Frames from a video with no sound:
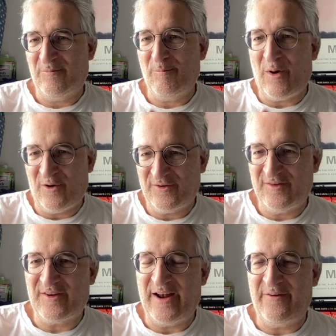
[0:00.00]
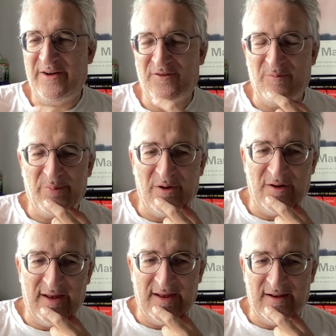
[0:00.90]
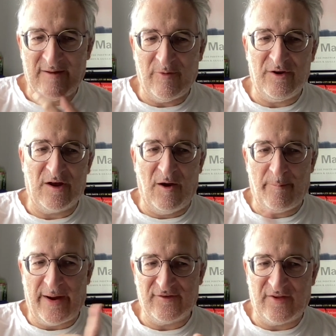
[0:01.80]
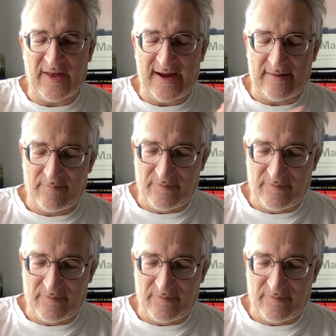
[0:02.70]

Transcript: Marxist areas of Berlin, and when you go back to that